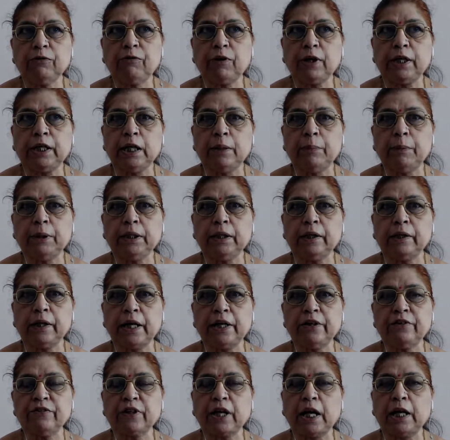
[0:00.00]
fundamental
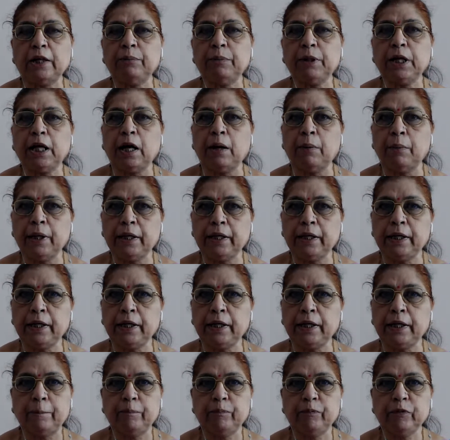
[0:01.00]
rights can be
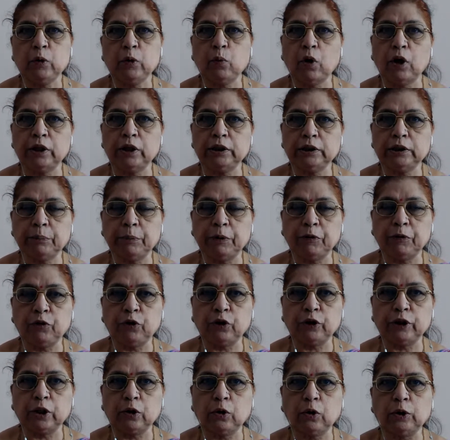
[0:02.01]
amended was
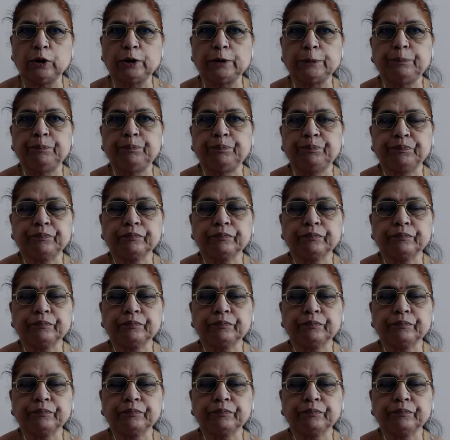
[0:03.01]
before the court.